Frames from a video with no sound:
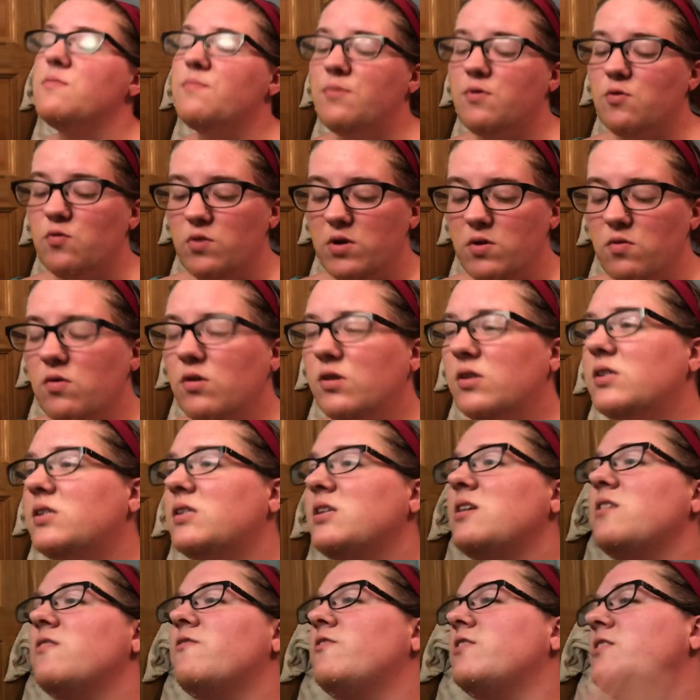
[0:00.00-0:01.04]
But we will
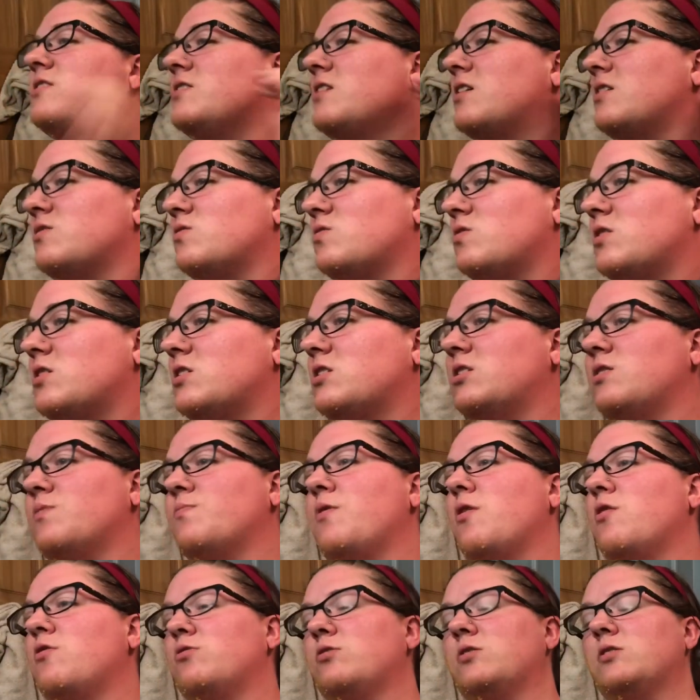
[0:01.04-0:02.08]
see if it does what it's
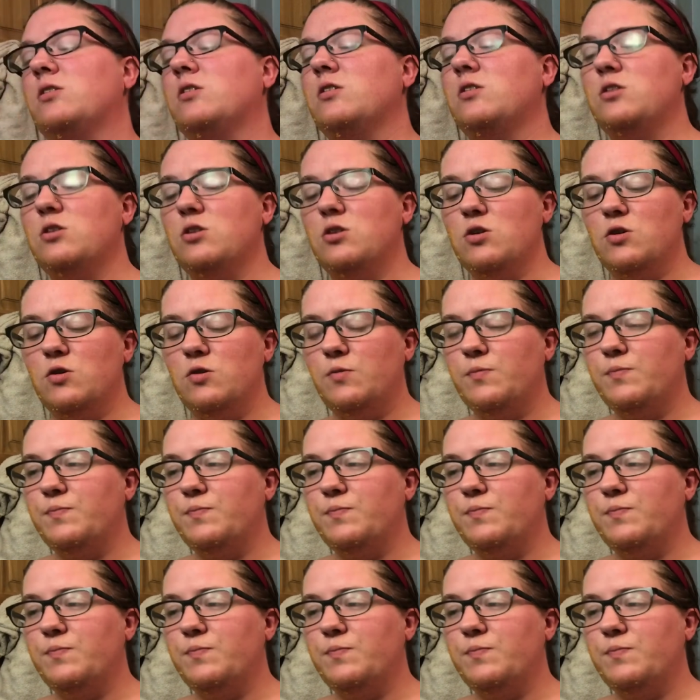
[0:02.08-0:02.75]
supposed to do.